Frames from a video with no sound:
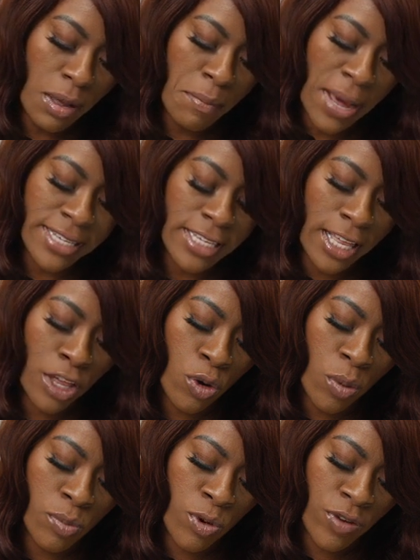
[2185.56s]
Basically,
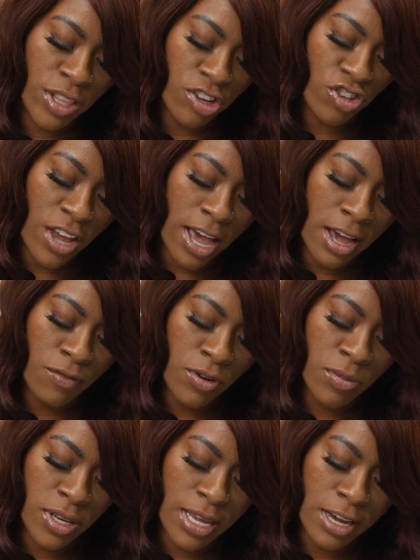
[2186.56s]
you're removing the shine
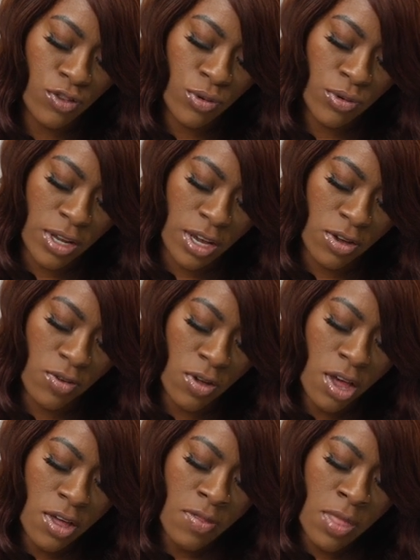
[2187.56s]
from the natural nail.
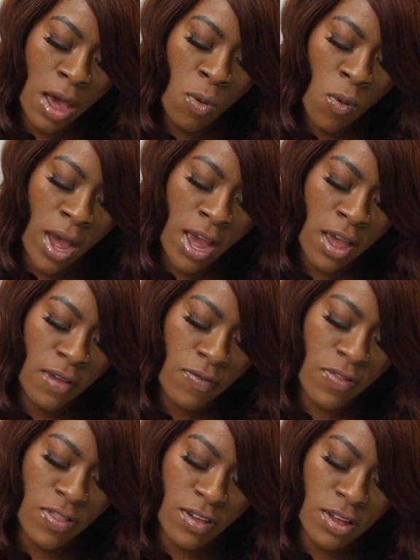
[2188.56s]
That way,
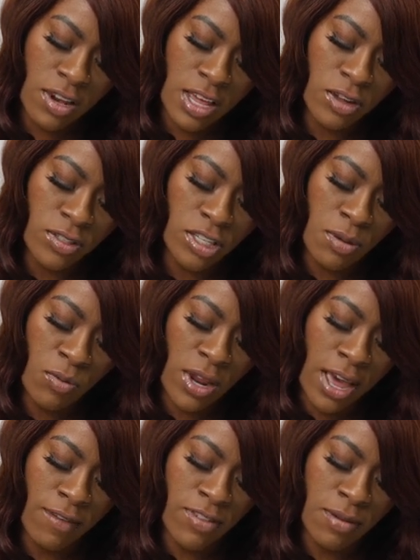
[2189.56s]
the nail tip would
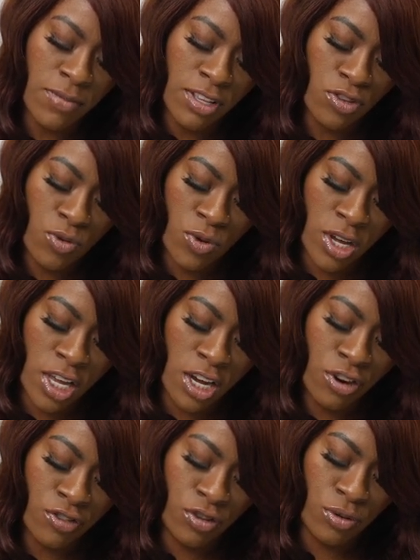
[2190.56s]
have something to
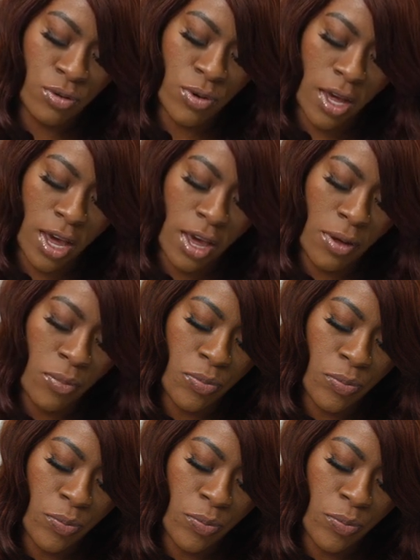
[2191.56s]
adhere to, okay?